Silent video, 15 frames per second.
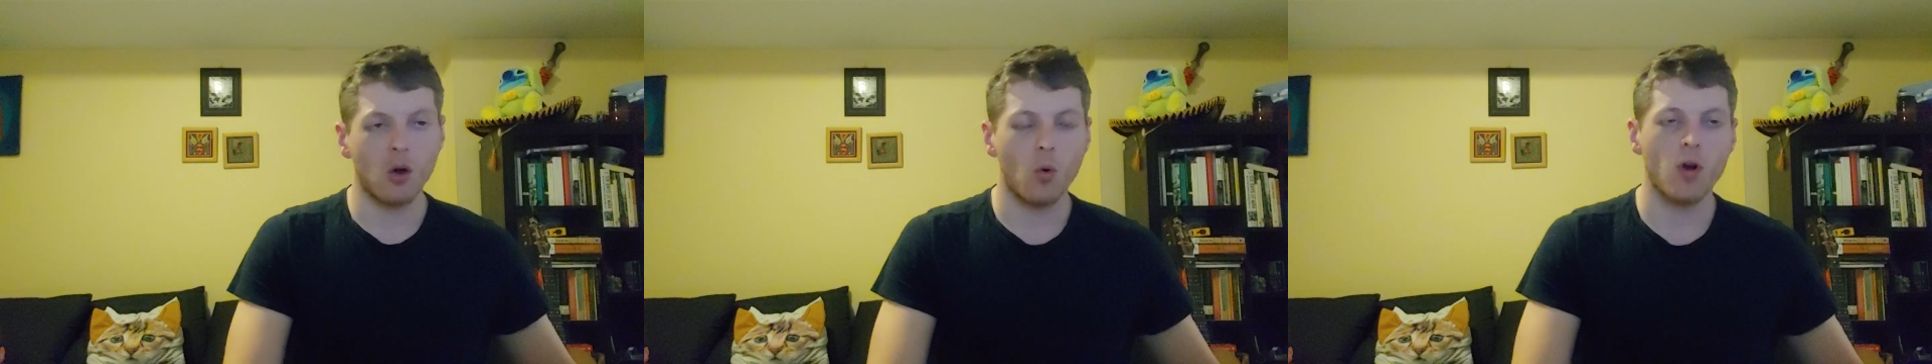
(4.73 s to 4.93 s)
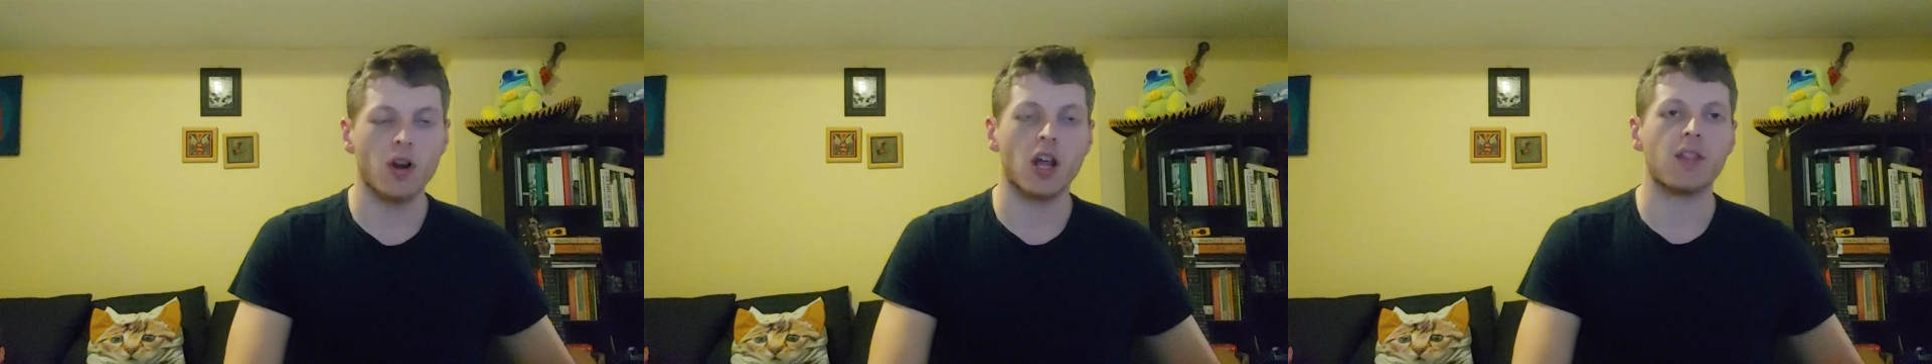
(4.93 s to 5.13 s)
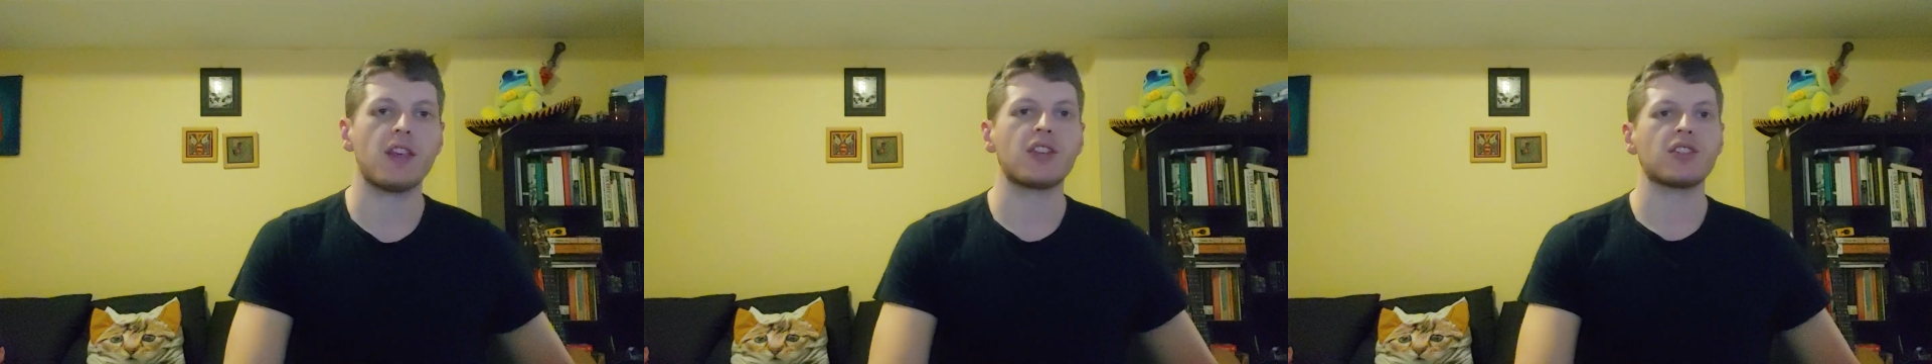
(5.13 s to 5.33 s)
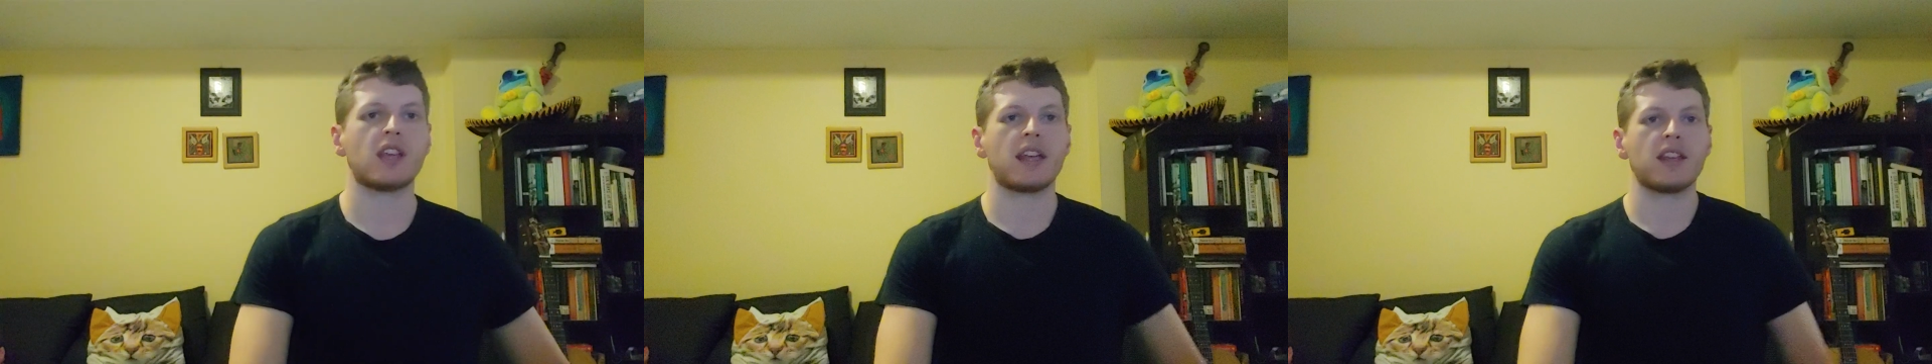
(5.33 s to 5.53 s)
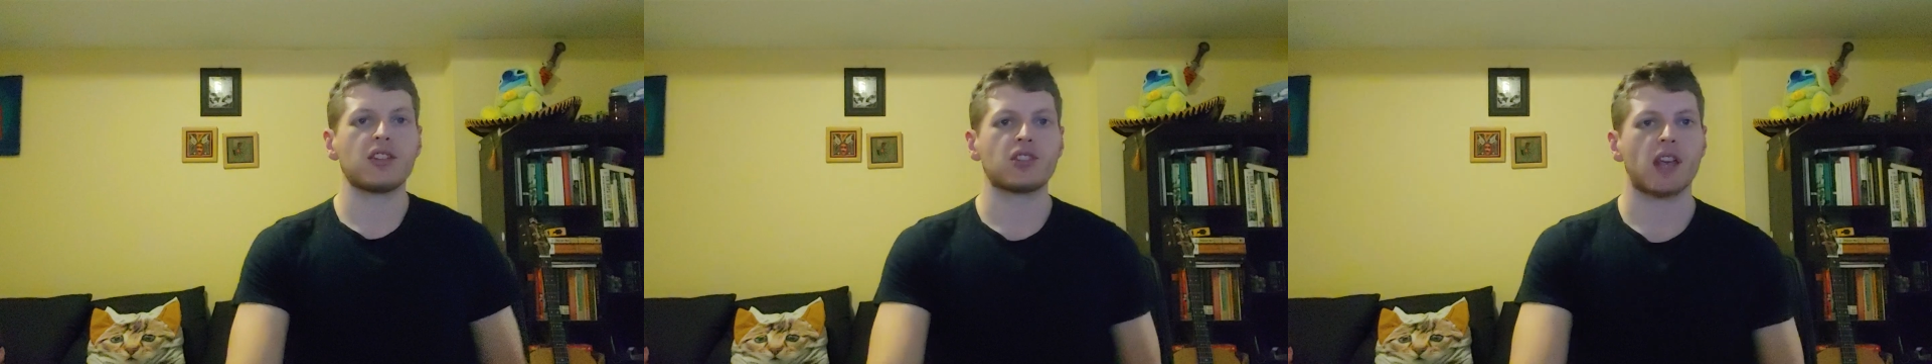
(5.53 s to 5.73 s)
What are these
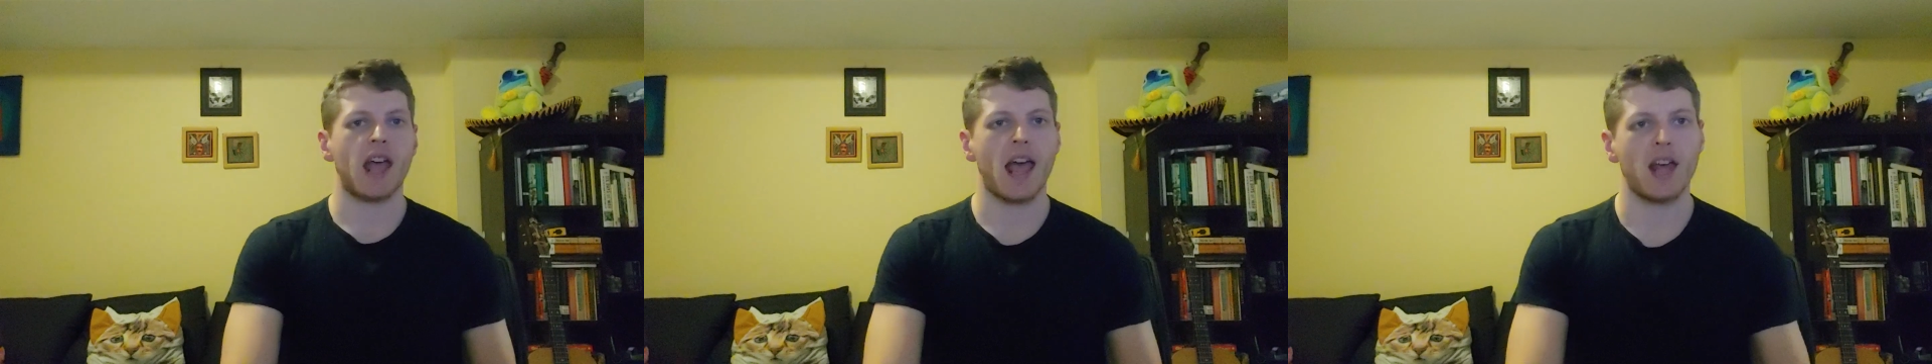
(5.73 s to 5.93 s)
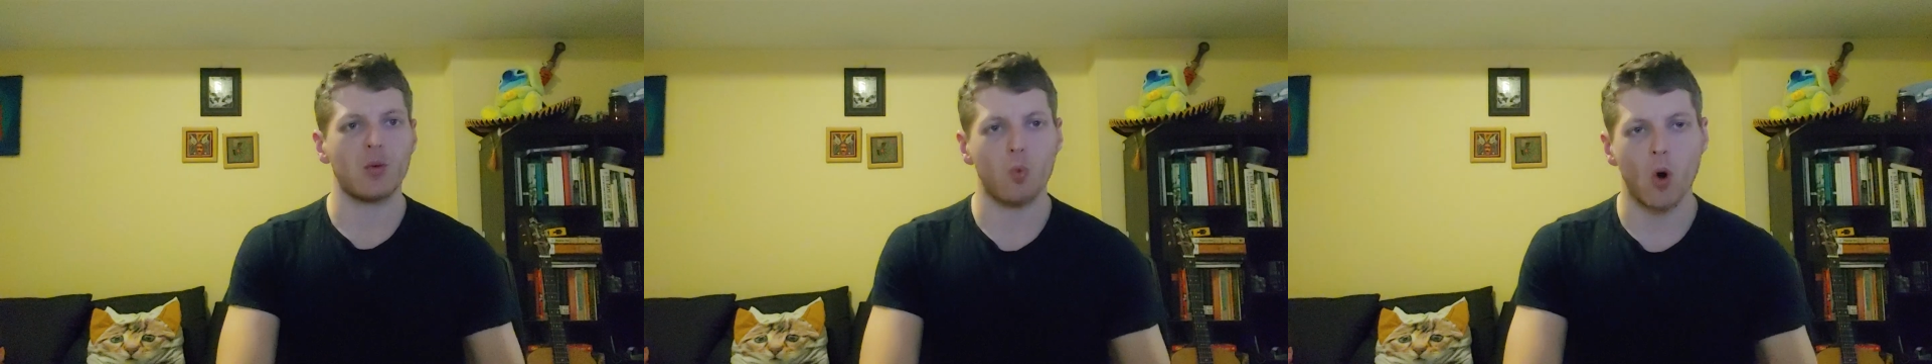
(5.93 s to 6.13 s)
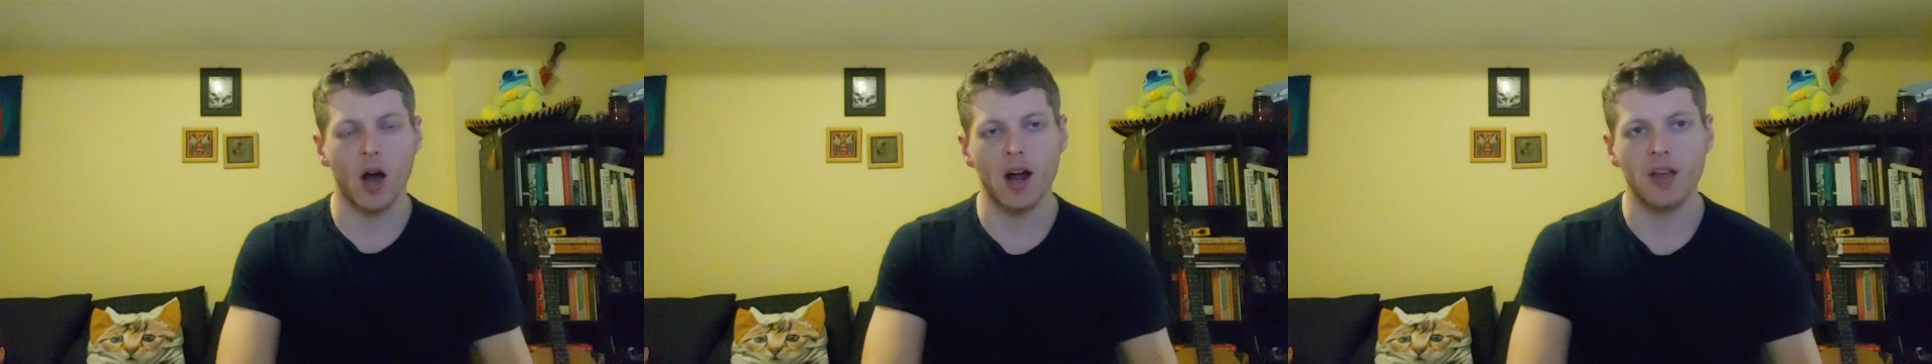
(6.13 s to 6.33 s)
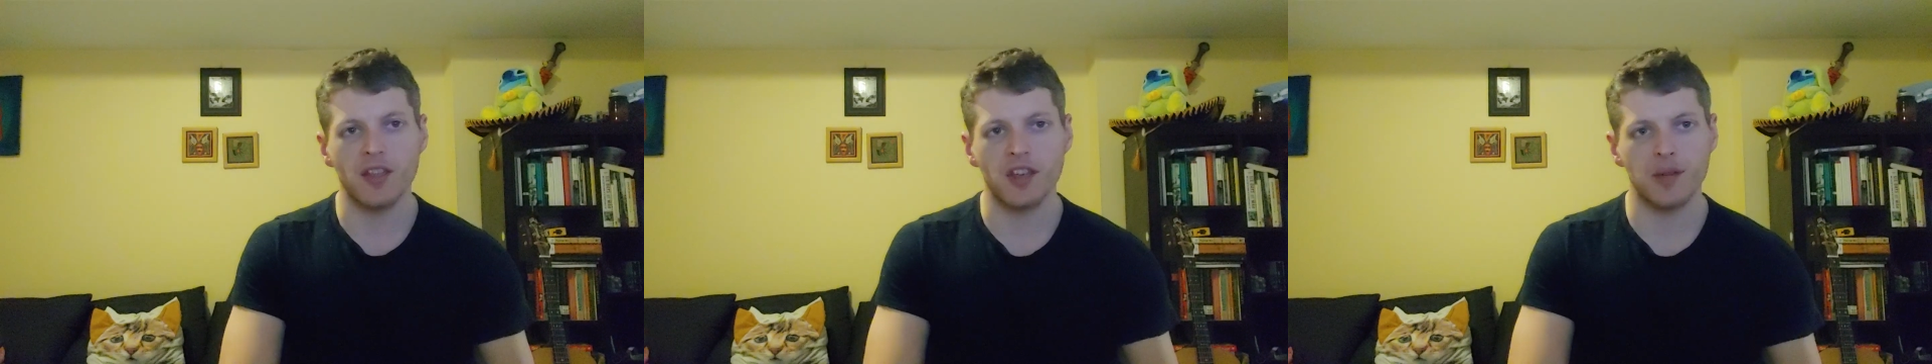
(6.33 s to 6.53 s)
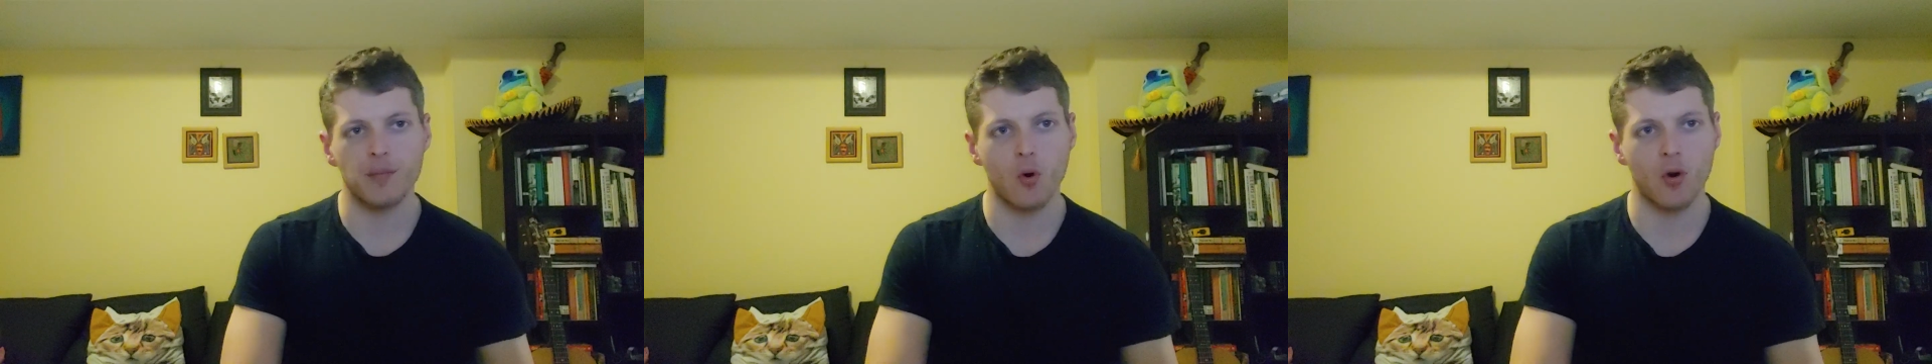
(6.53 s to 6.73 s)
things and why are
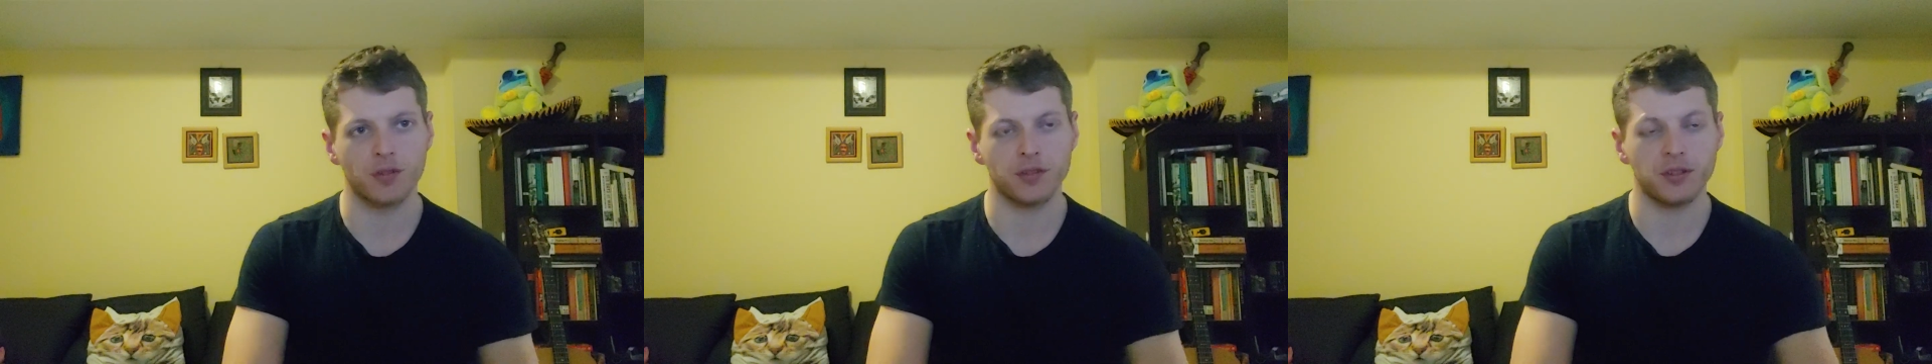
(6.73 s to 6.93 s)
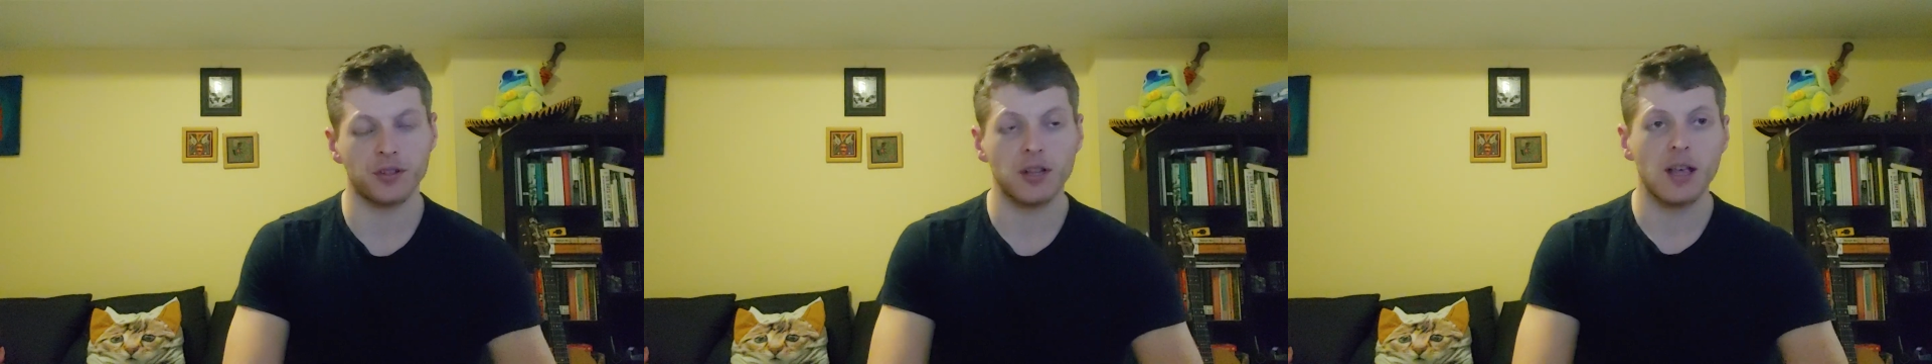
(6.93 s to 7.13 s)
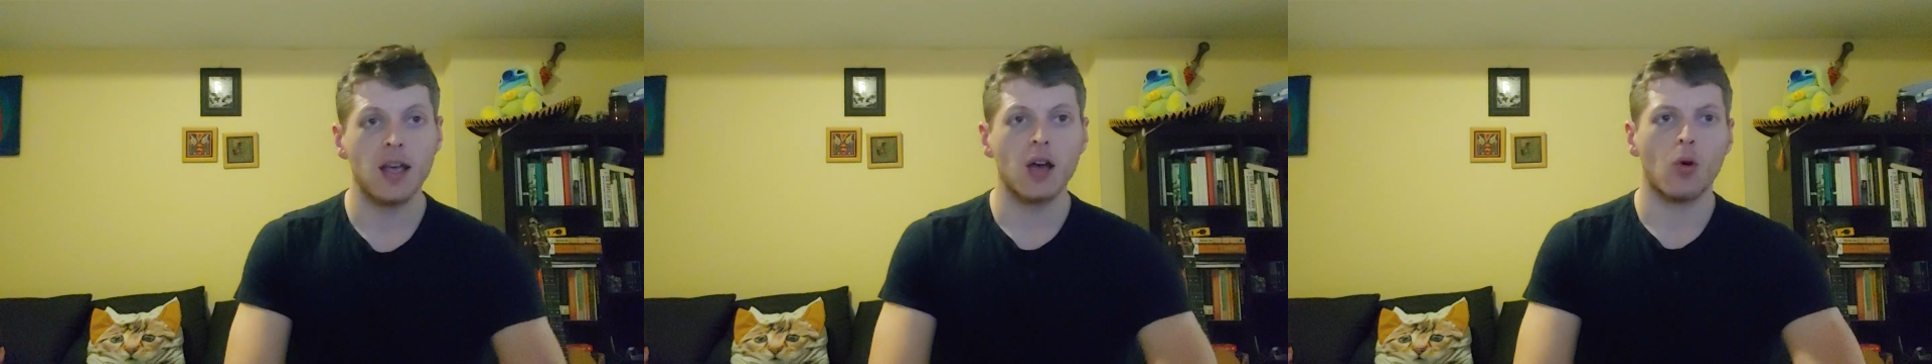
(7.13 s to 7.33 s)
they important?